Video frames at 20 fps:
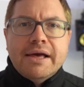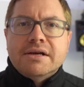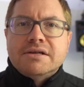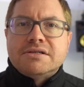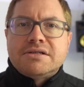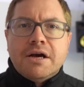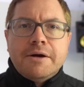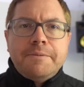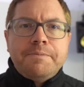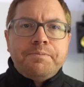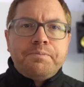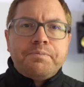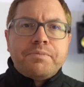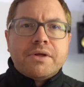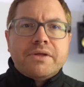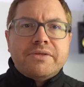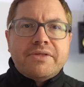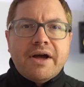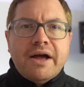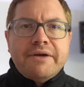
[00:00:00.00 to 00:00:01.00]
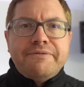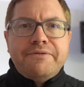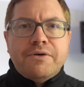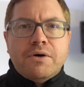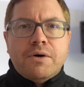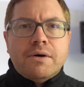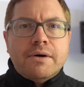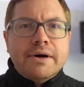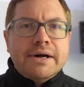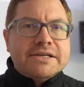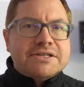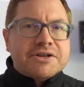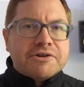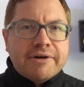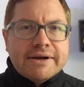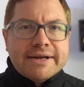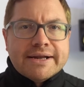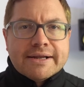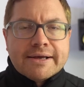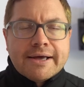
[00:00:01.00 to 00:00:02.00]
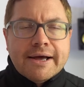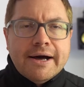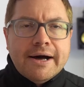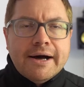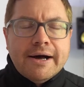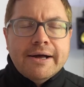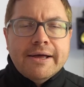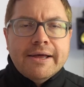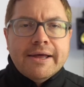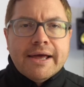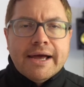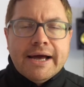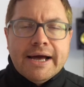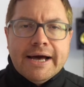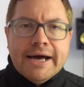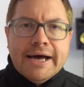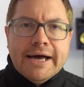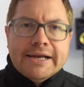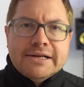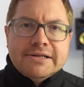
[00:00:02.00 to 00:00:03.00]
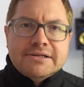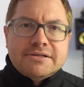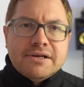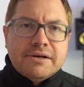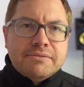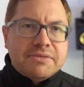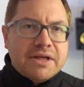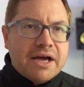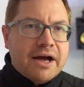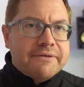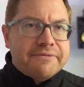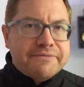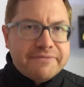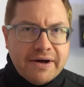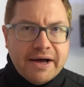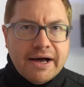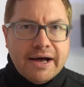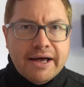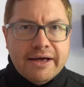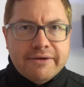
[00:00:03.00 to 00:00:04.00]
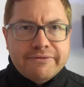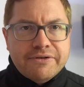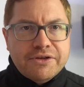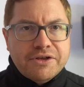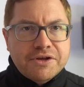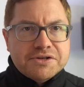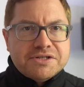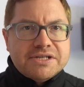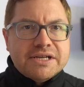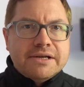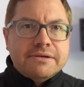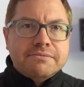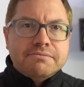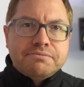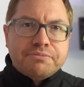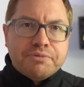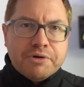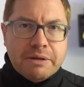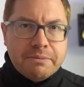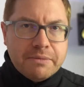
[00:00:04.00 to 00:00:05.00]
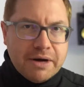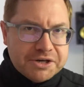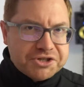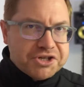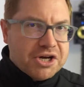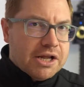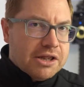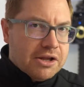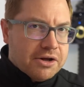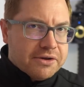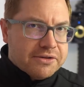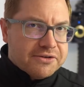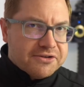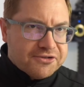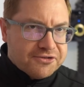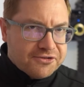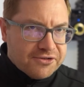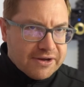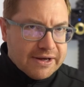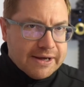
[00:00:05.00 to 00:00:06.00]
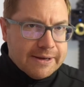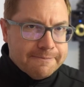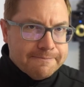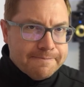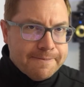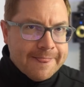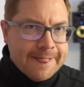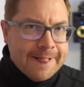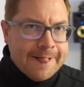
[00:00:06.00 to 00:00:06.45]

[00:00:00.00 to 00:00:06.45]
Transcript: So the i4, it's a great little car, and the i5 using pretty much a lot of the same